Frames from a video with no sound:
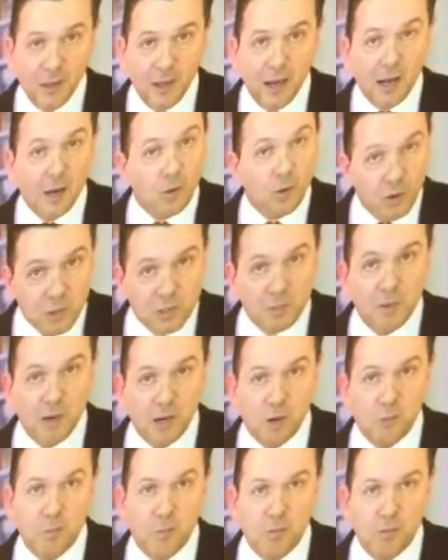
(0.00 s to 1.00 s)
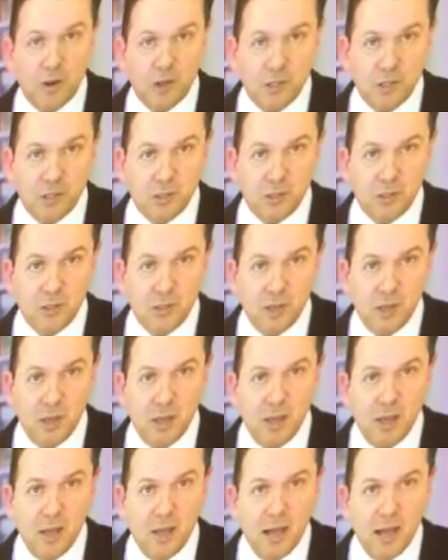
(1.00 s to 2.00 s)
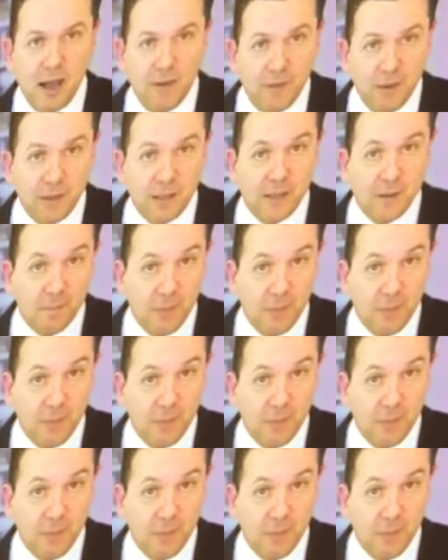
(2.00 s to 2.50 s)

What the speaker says: across the medical profession, affecting